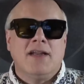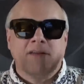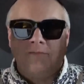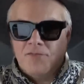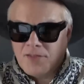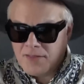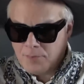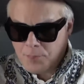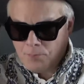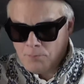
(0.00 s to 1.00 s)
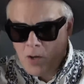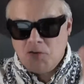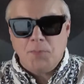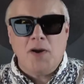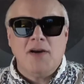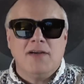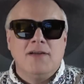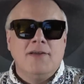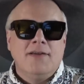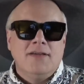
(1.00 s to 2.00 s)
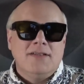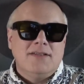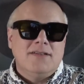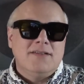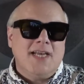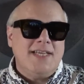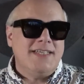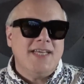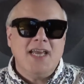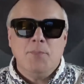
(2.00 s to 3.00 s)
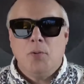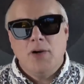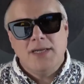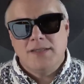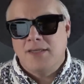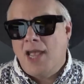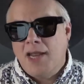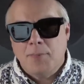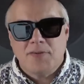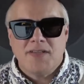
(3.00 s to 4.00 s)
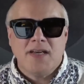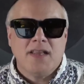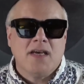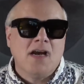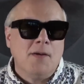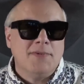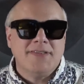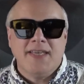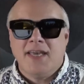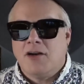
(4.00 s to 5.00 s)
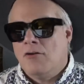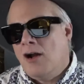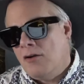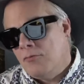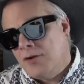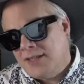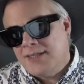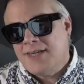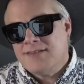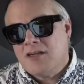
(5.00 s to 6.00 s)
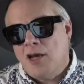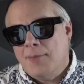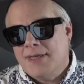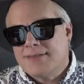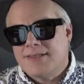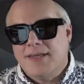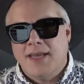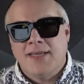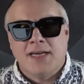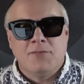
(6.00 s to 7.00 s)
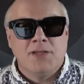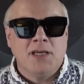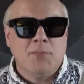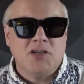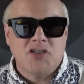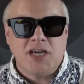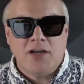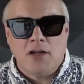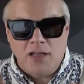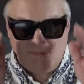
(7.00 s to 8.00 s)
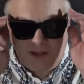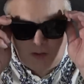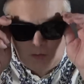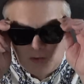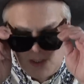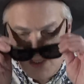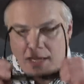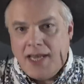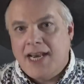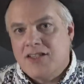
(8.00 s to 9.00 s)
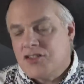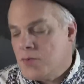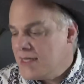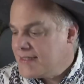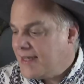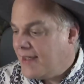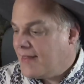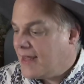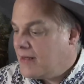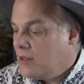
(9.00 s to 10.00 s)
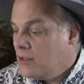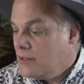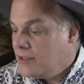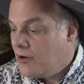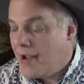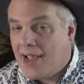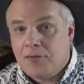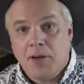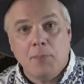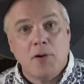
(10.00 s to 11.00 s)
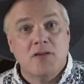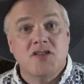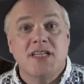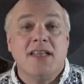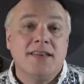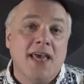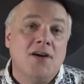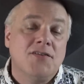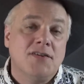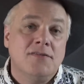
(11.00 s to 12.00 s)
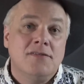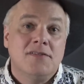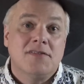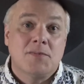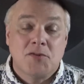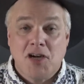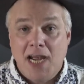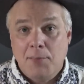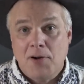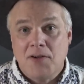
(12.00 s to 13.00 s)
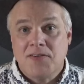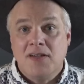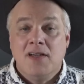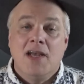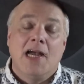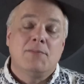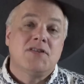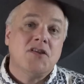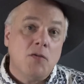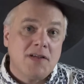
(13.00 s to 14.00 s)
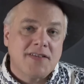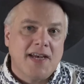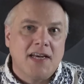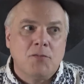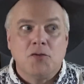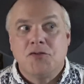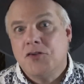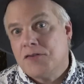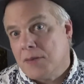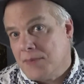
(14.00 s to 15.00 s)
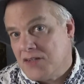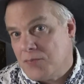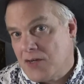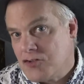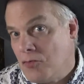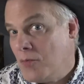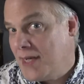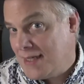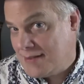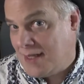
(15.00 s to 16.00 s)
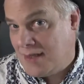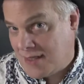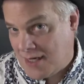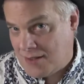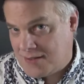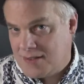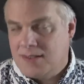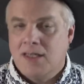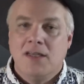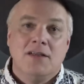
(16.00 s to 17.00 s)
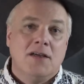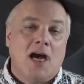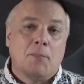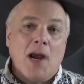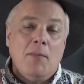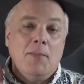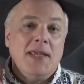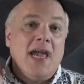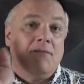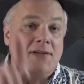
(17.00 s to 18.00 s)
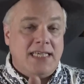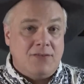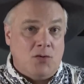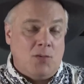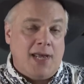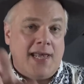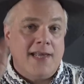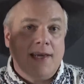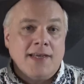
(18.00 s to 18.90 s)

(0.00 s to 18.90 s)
And for the most part, 99.9% percent of the comments I get are all really nice comments. And I really appreciate all of you. And I just want to say that you know, as we approach 10,000 subscribers, I'm so excited. We'll do something special when we hit 10,000. I'll probably have a giveaway.